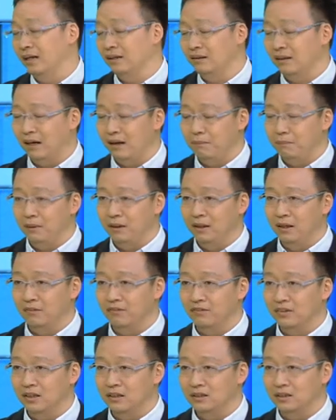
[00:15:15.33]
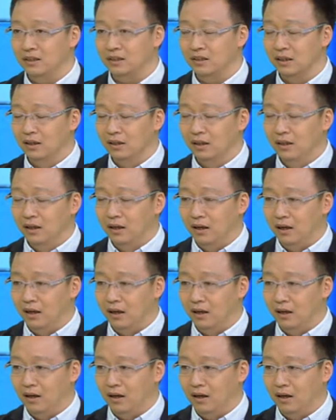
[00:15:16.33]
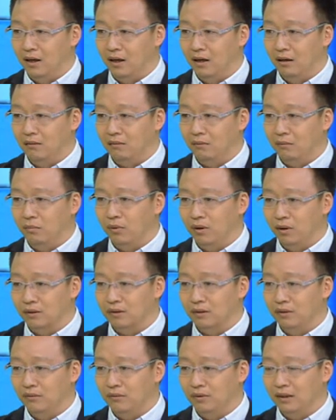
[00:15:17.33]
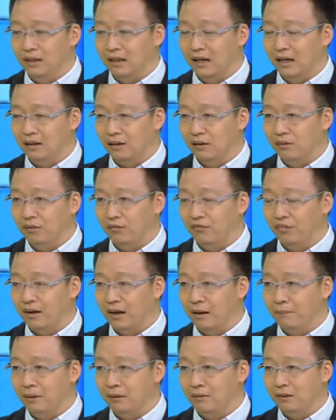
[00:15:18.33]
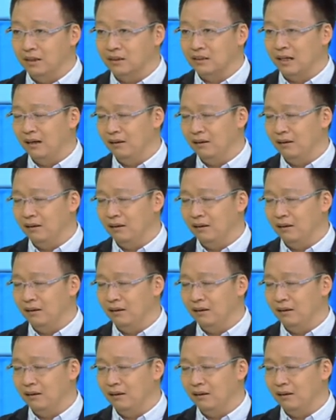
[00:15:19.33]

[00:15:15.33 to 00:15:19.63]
And I believe this is what we got to think about this.